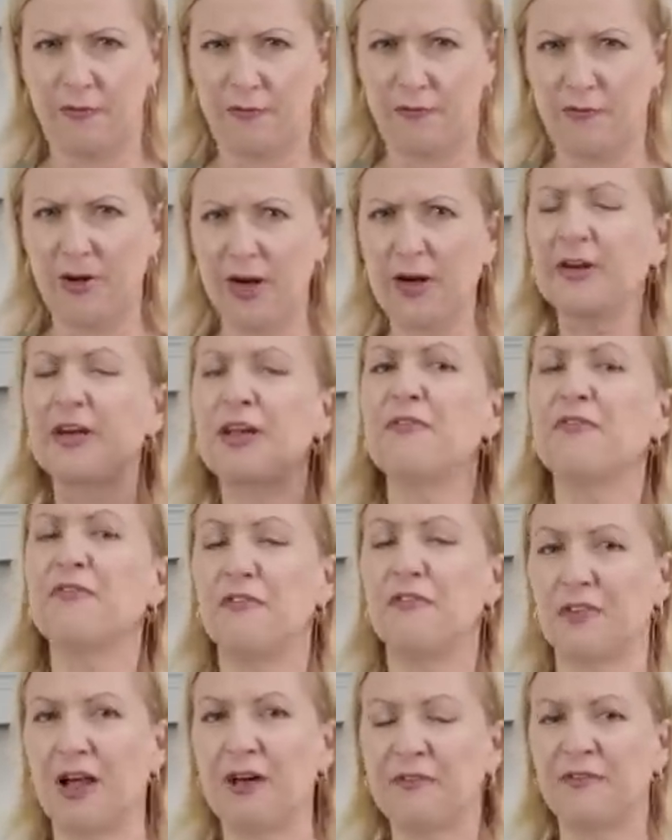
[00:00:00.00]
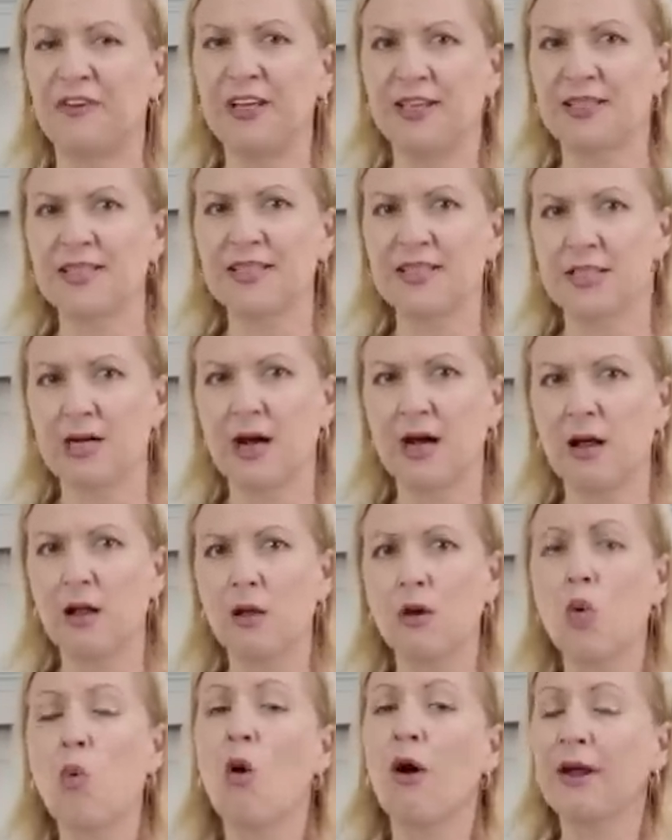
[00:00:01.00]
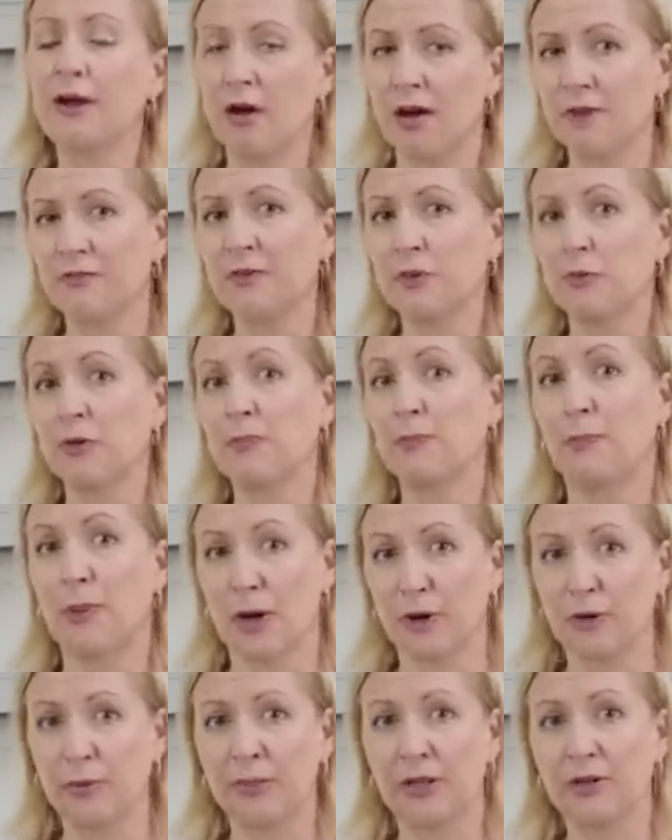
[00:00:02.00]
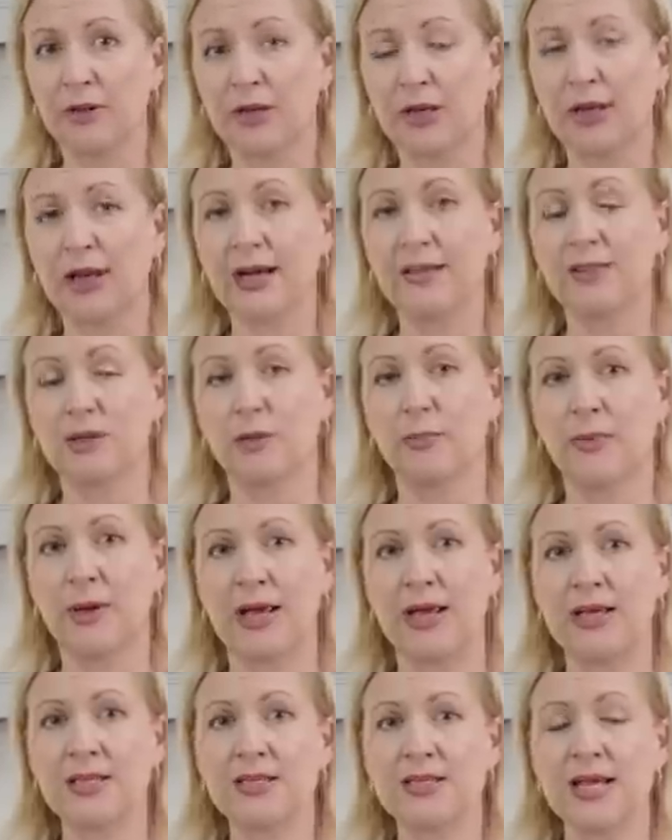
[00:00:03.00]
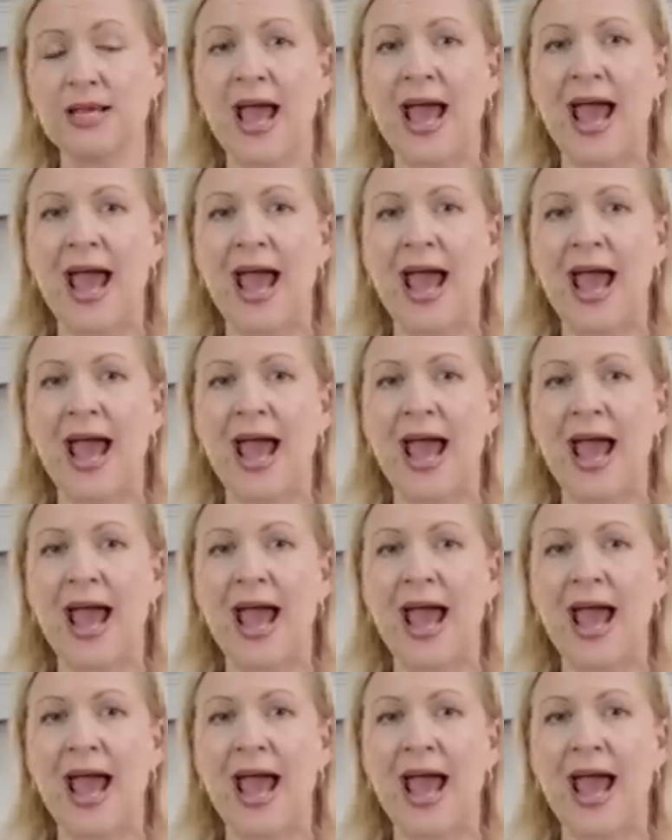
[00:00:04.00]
very fluffy in style, quite often with buttermilk at their base.